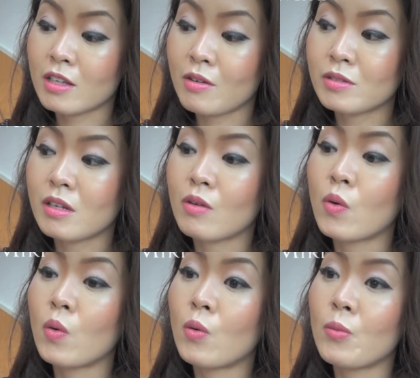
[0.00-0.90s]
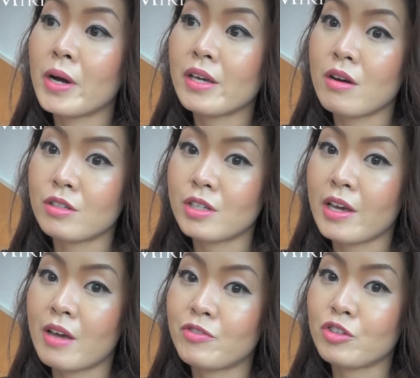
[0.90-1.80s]
I was like, oh my gosh, I
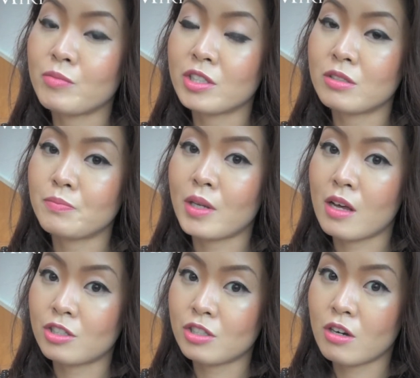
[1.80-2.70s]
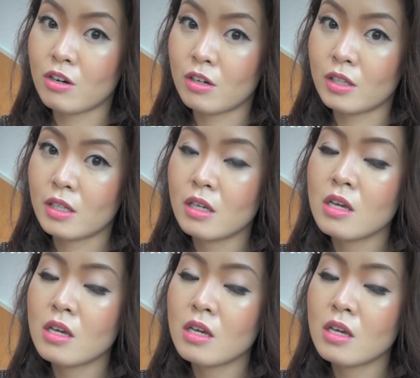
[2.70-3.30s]
have too much blush on.